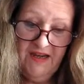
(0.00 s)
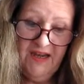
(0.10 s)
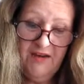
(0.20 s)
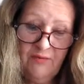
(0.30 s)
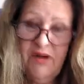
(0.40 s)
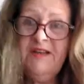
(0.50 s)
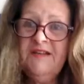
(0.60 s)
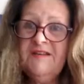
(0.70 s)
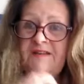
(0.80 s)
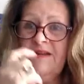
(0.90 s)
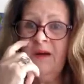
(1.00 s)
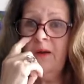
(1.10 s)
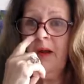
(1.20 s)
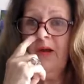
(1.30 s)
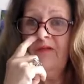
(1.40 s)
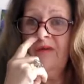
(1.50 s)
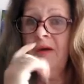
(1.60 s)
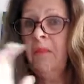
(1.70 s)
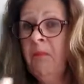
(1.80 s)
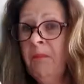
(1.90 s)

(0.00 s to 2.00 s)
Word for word: and am ready to start over.